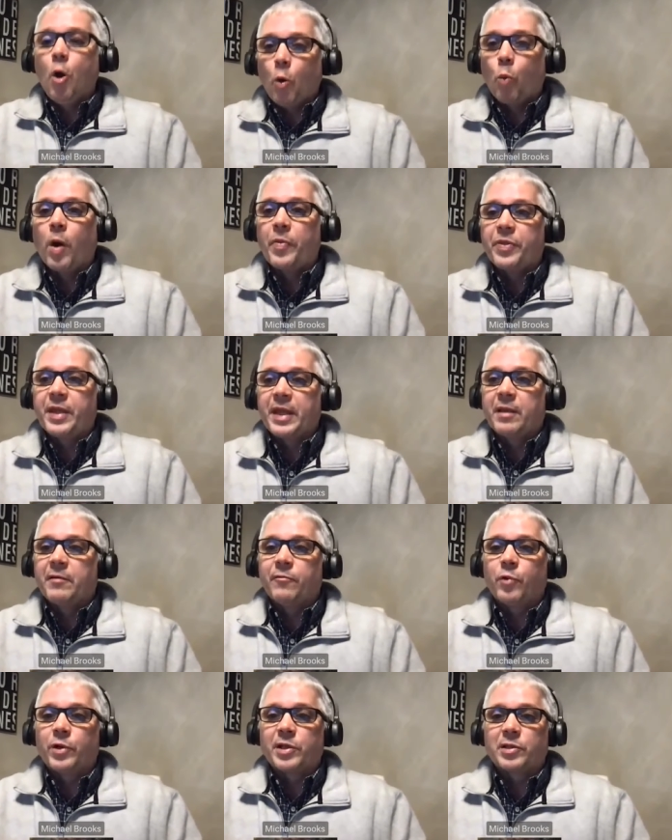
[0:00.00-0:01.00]
what the
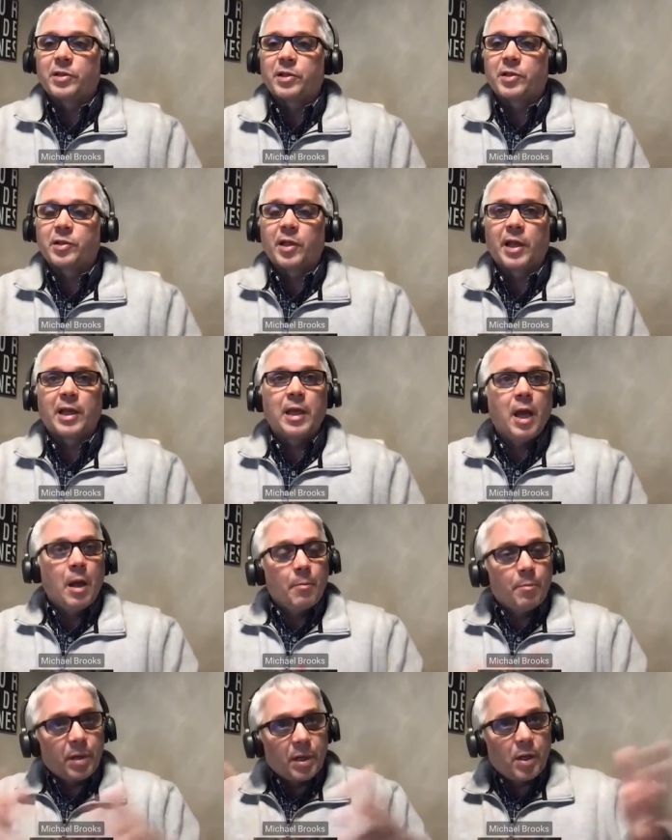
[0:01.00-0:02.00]
invoice looks like,
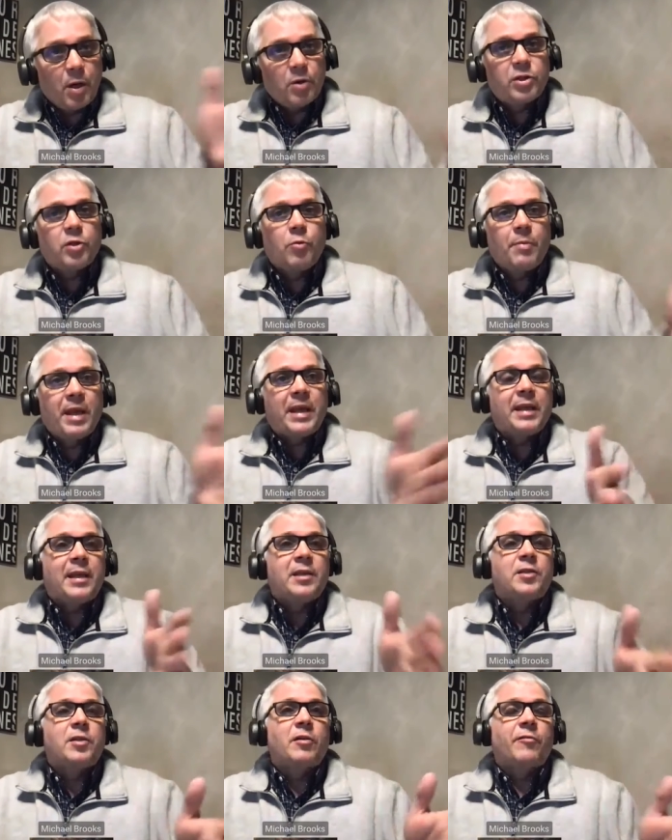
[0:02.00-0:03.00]
but also make it
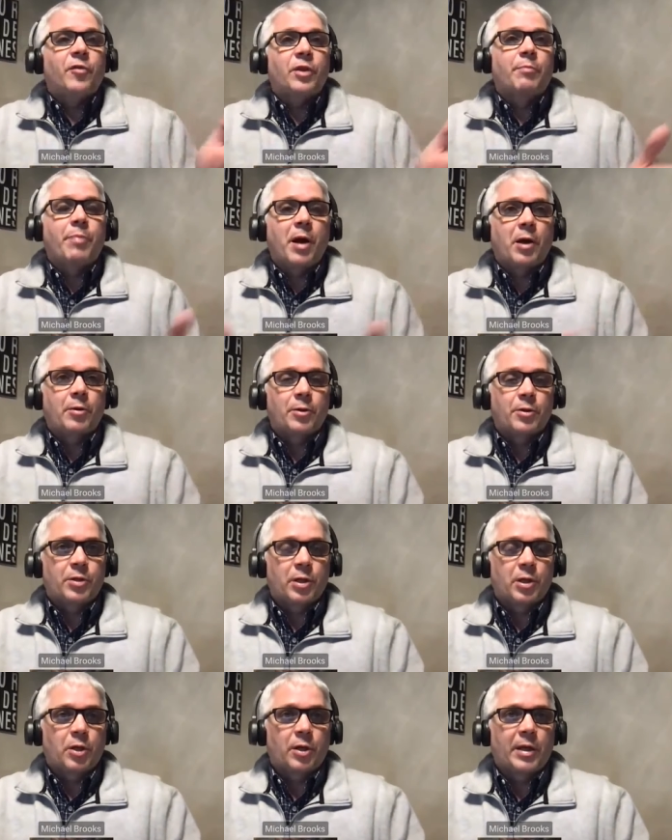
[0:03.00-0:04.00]
easier for the partner
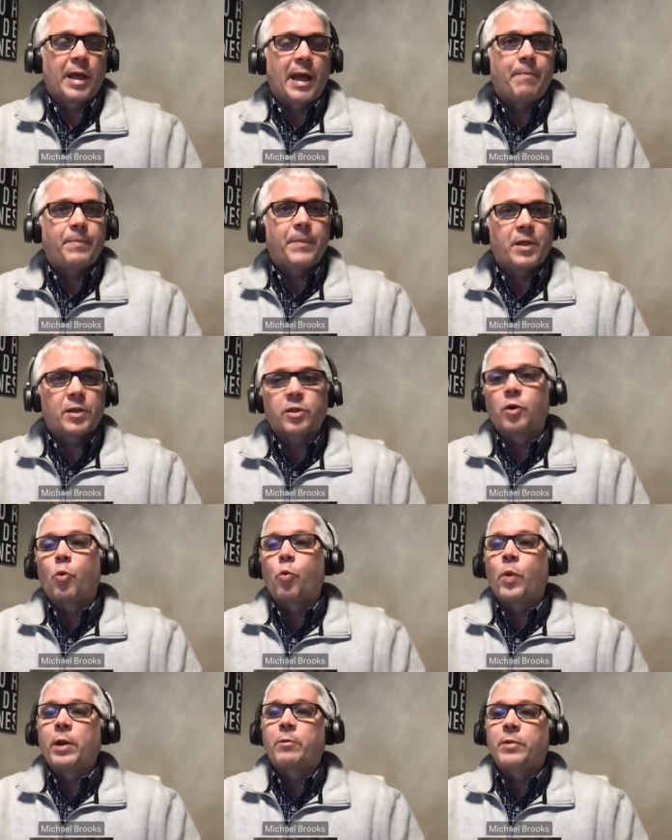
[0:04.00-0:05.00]
to look at. So
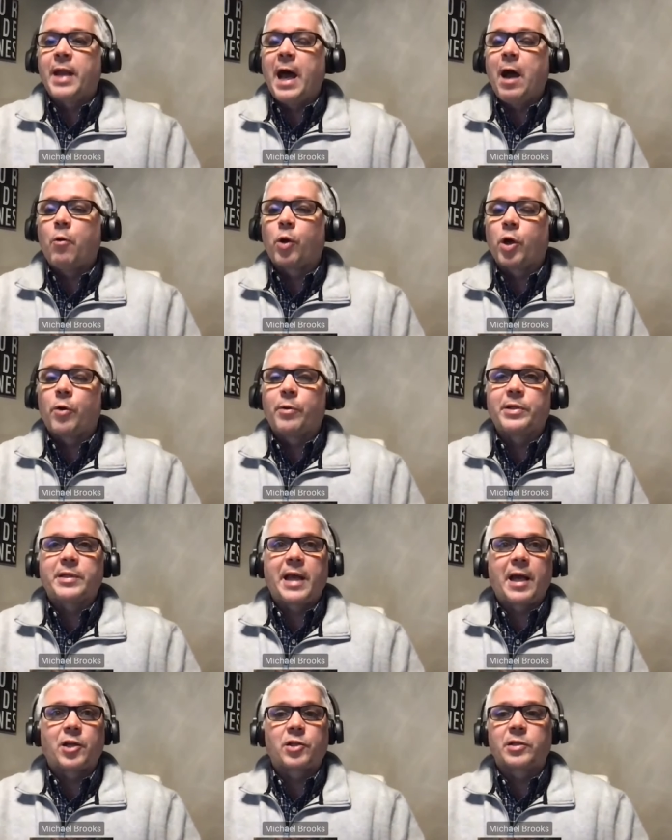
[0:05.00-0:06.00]
when now we're going to
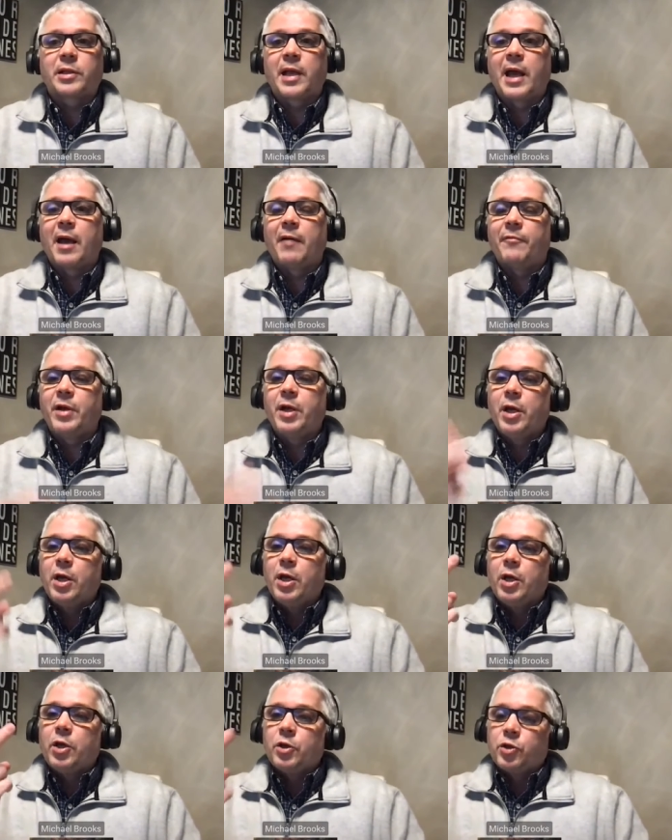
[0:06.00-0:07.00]
actually have
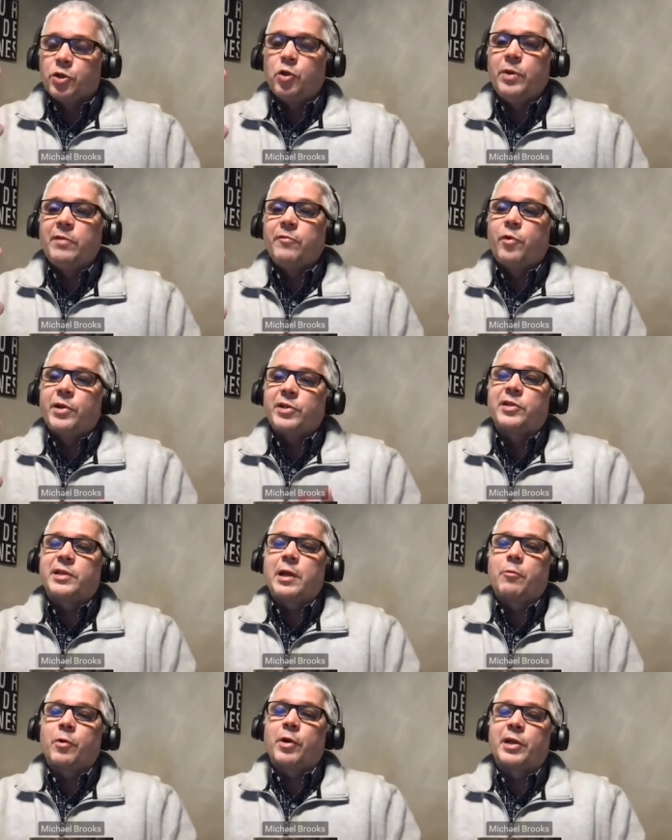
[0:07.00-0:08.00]
two invoices
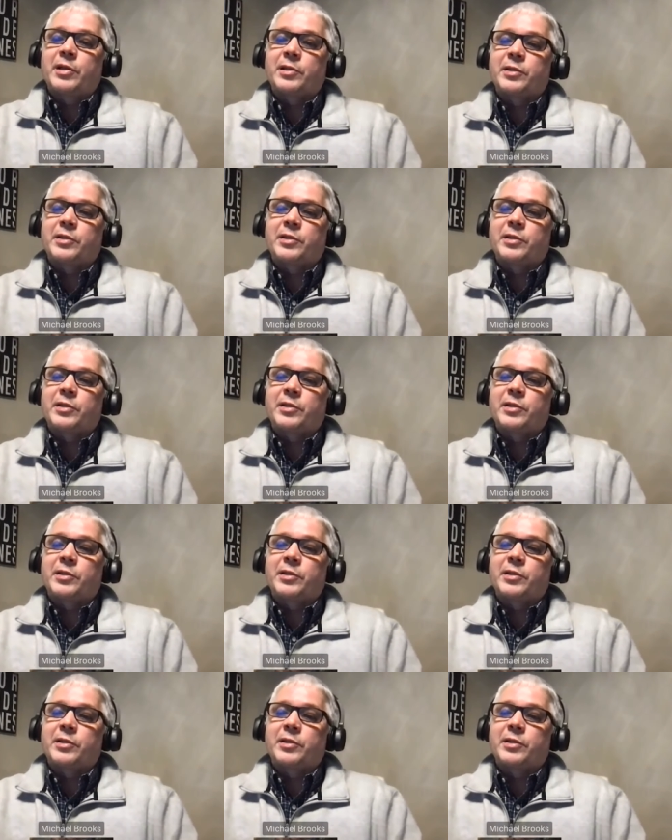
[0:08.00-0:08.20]
that we're going to